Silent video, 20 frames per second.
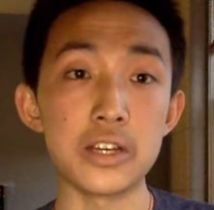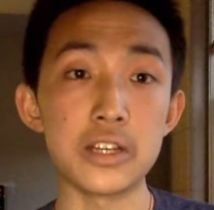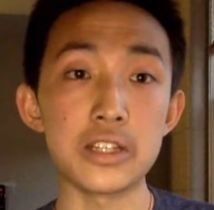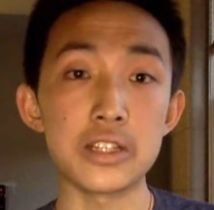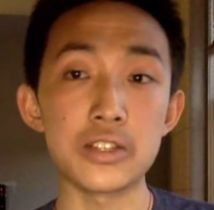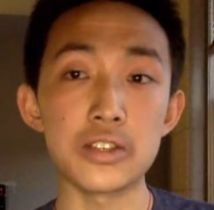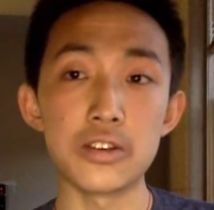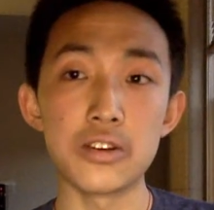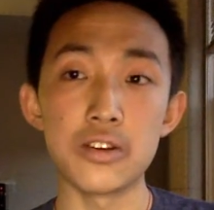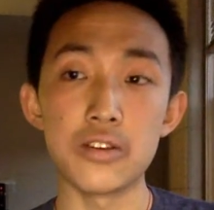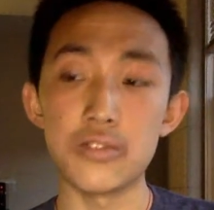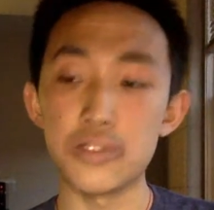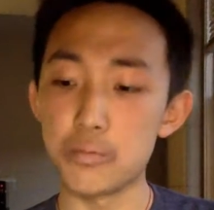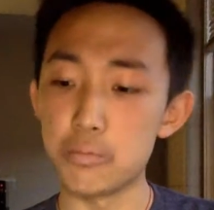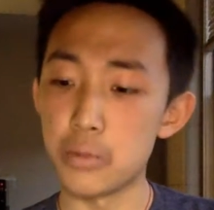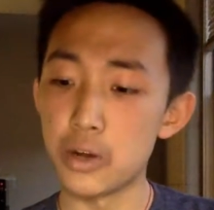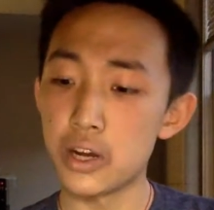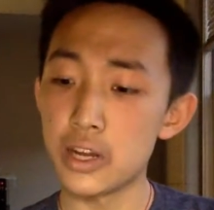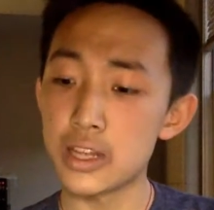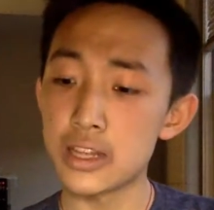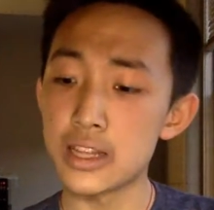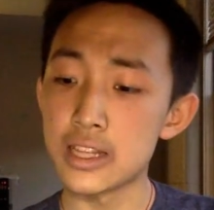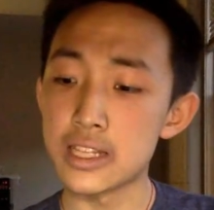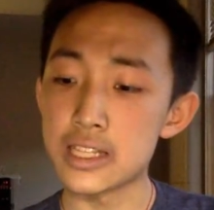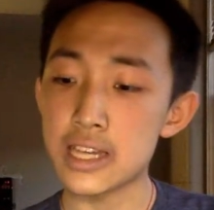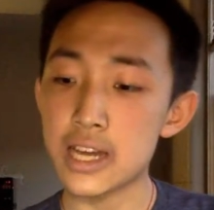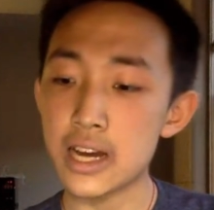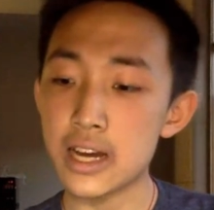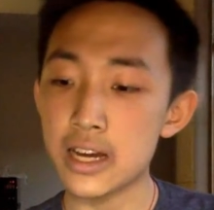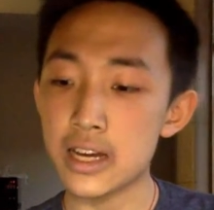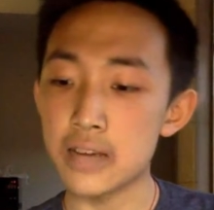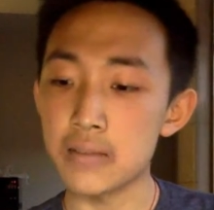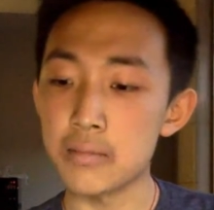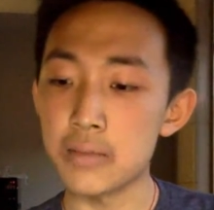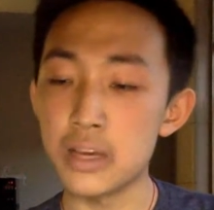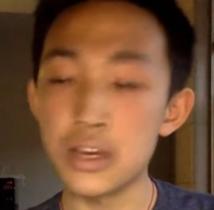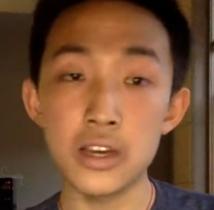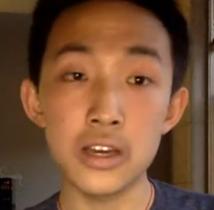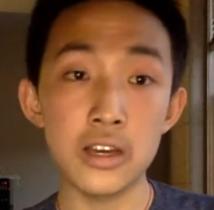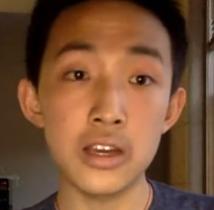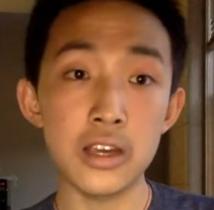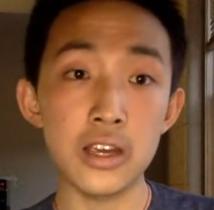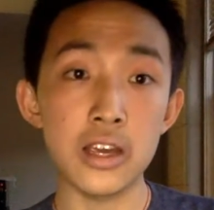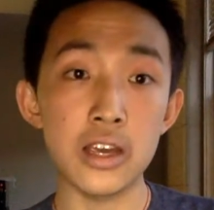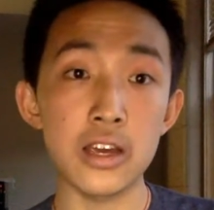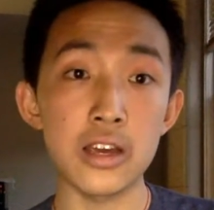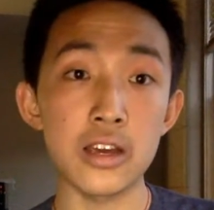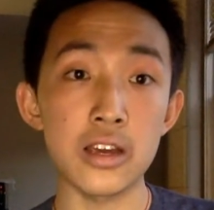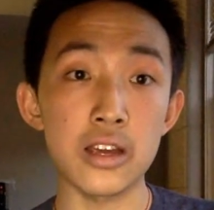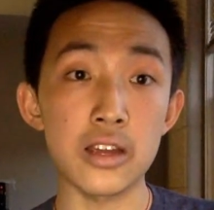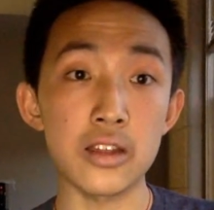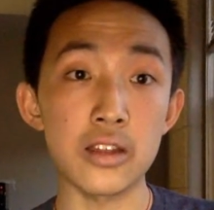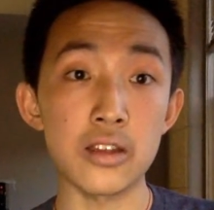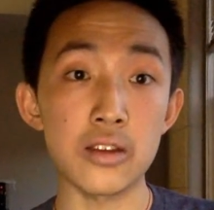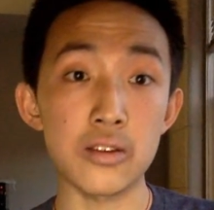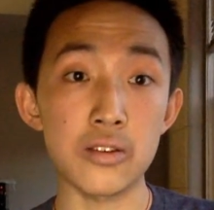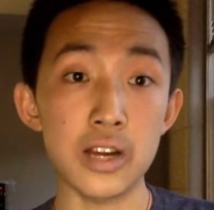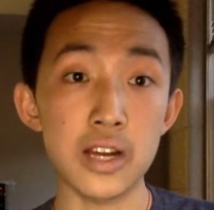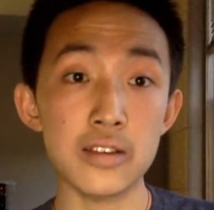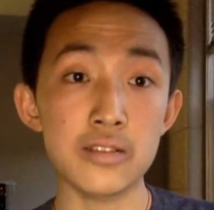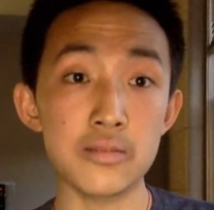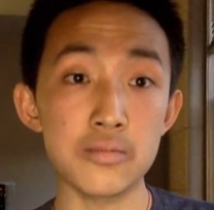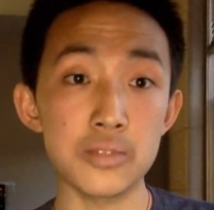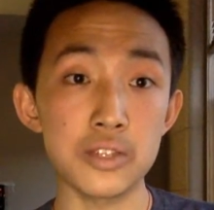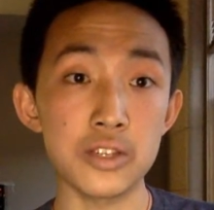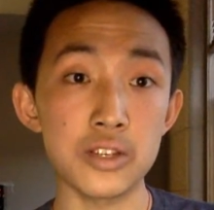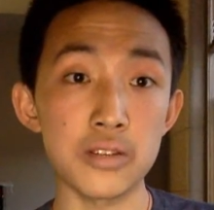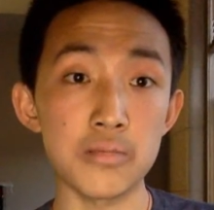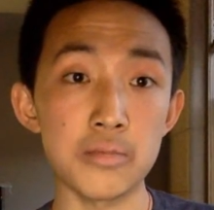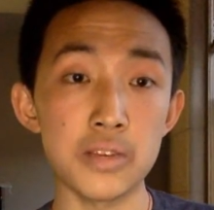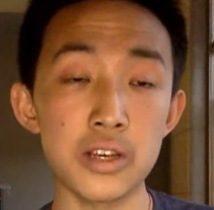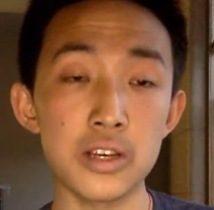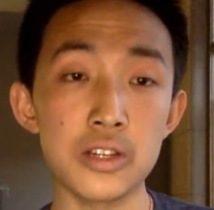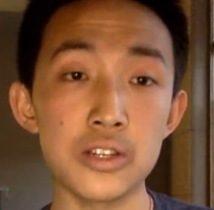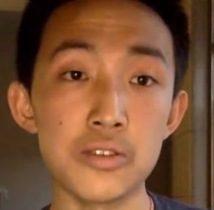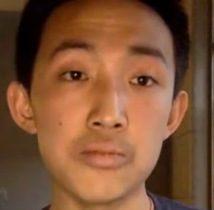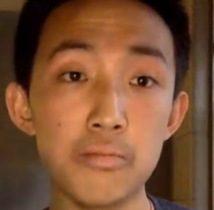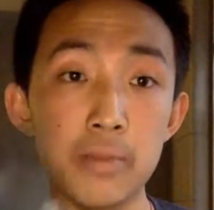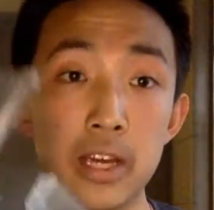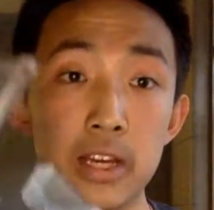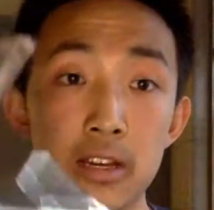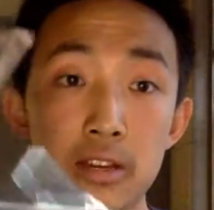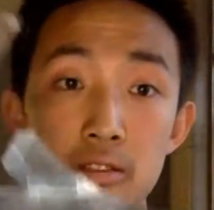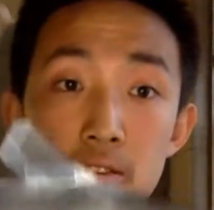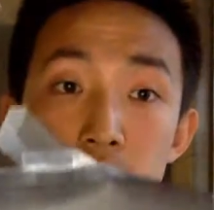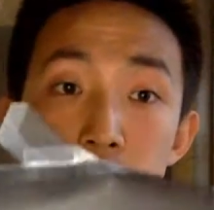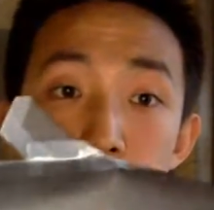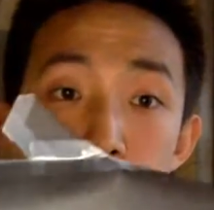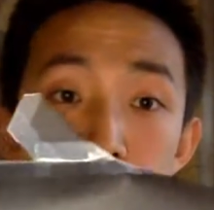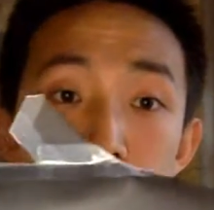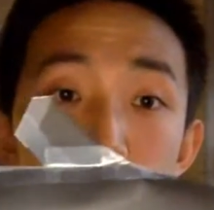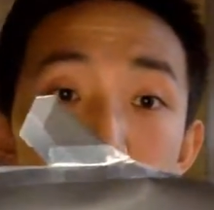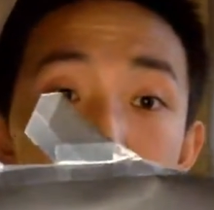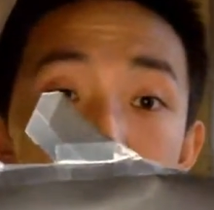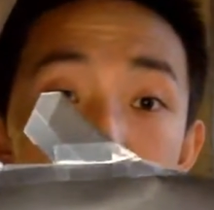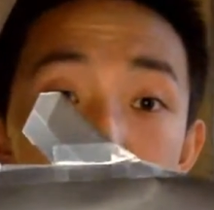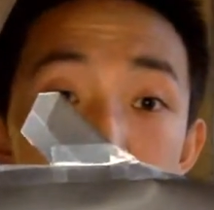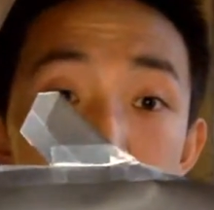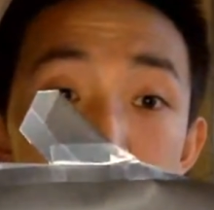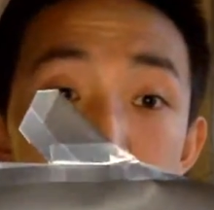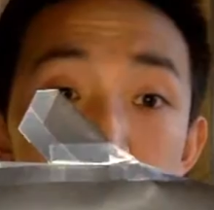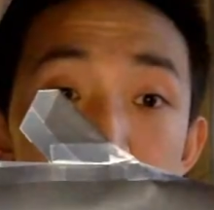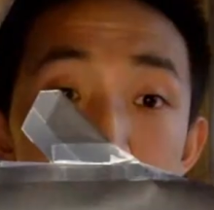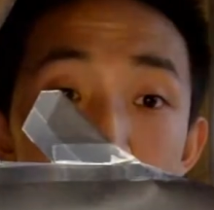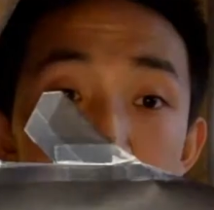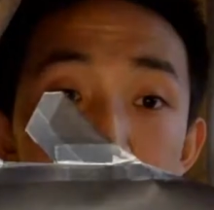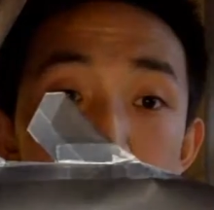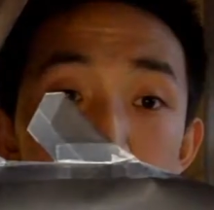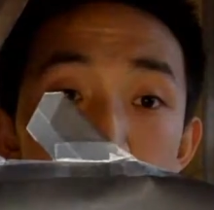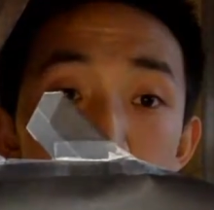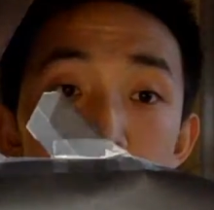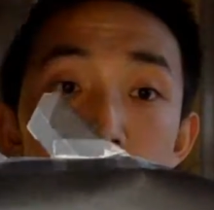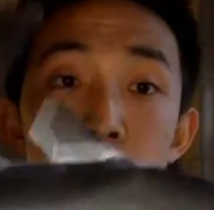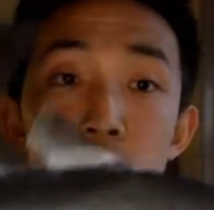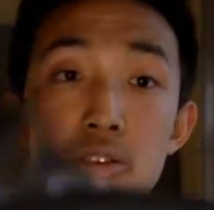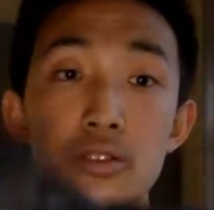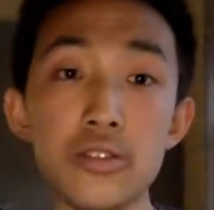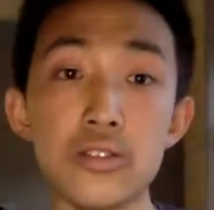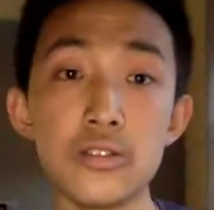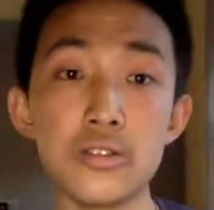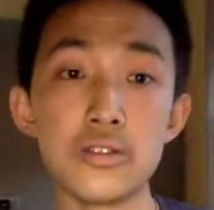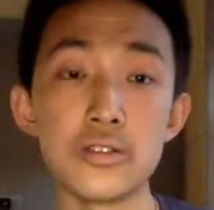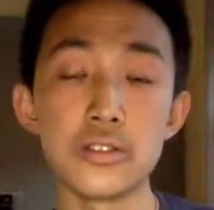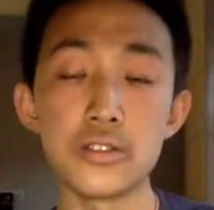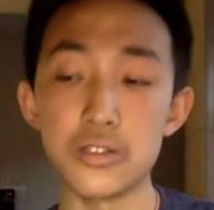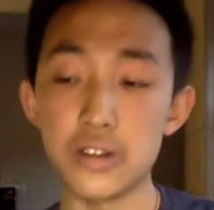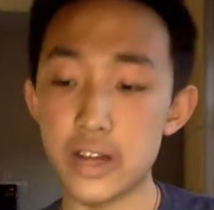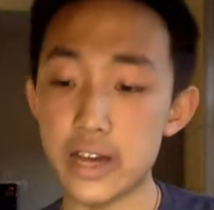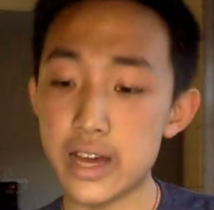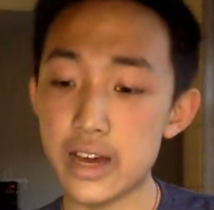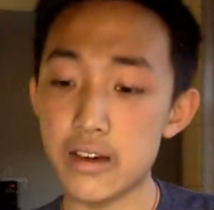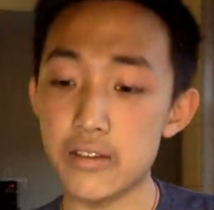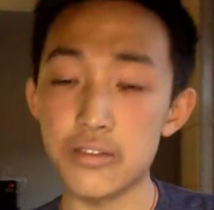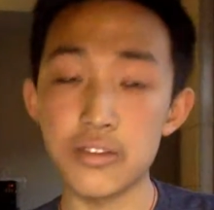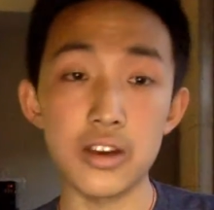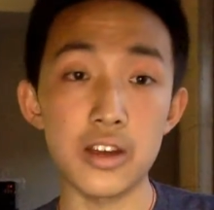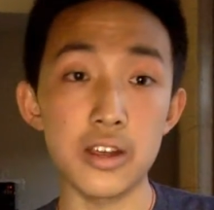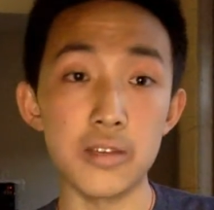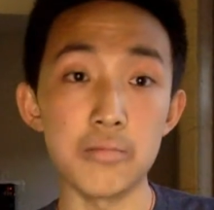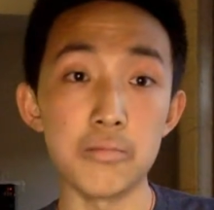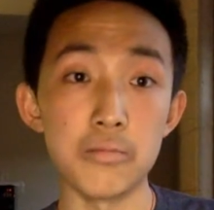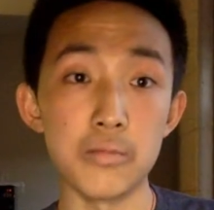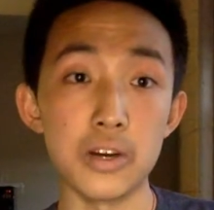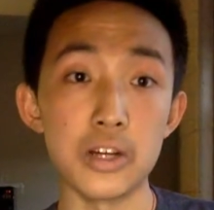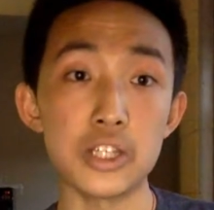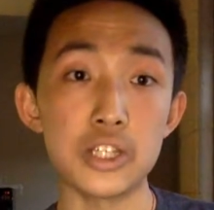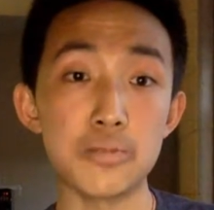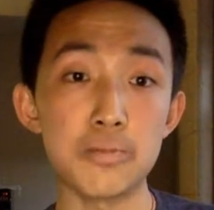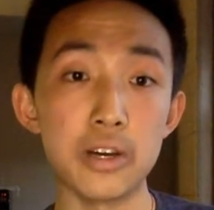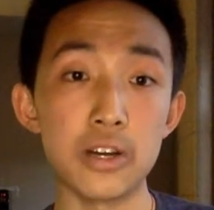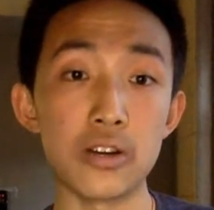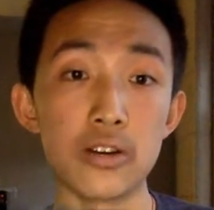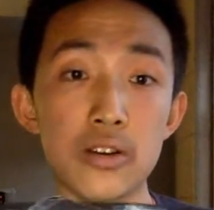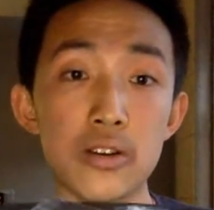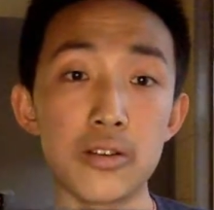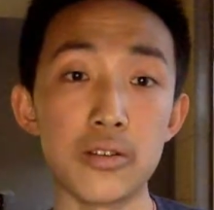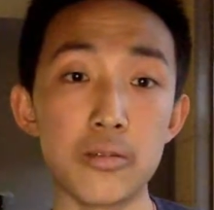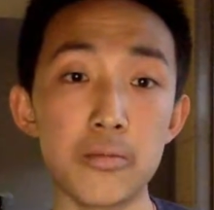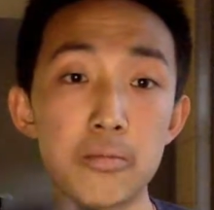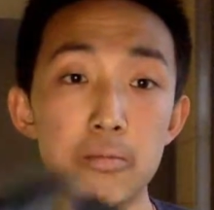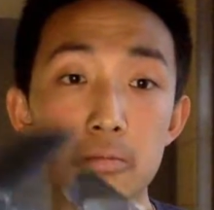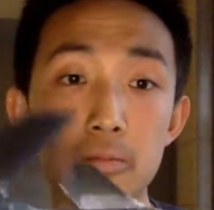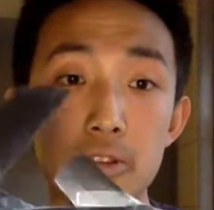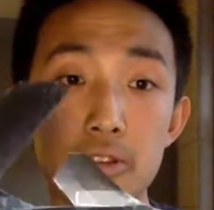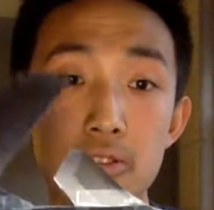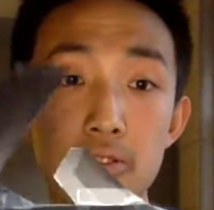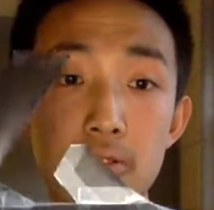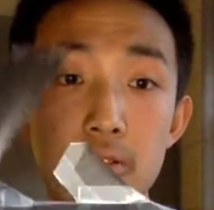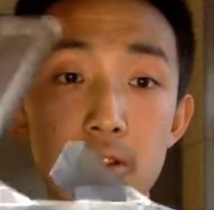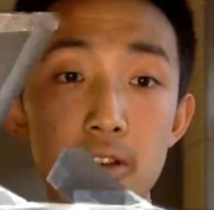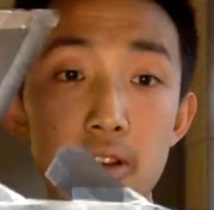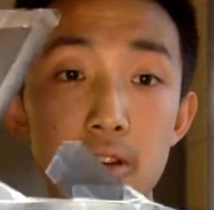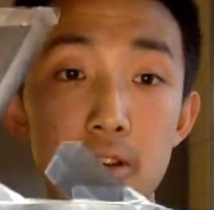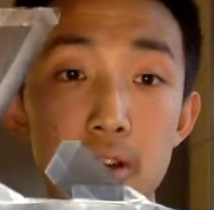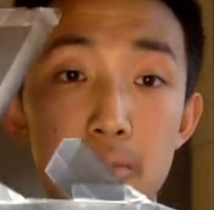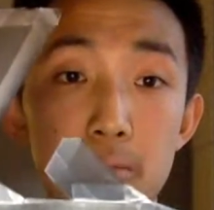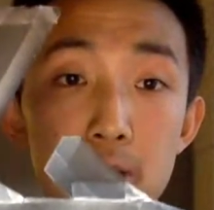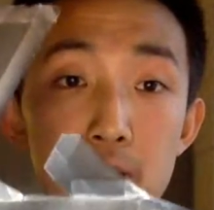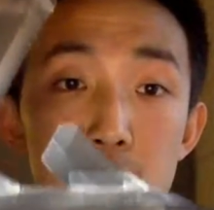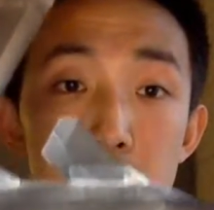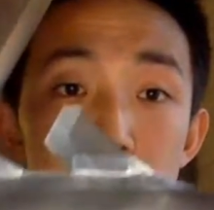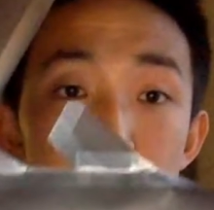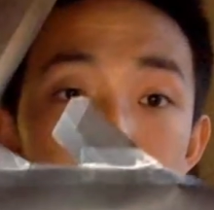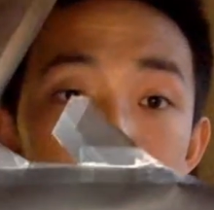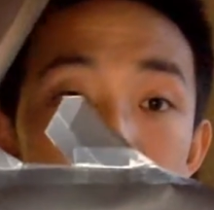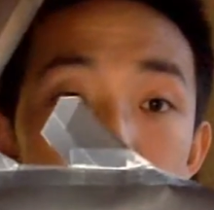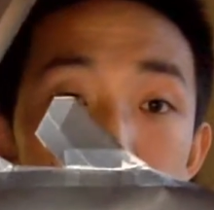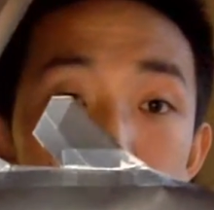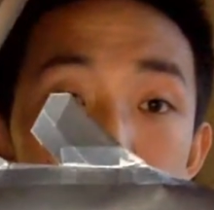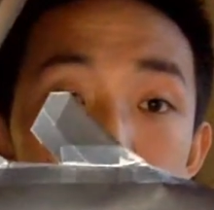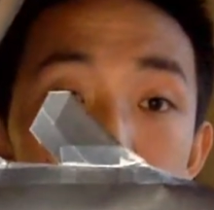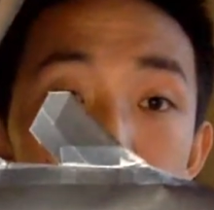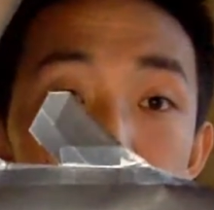And so if you put in the time and the craftsmanship to make a good model, you'll have a much better plane.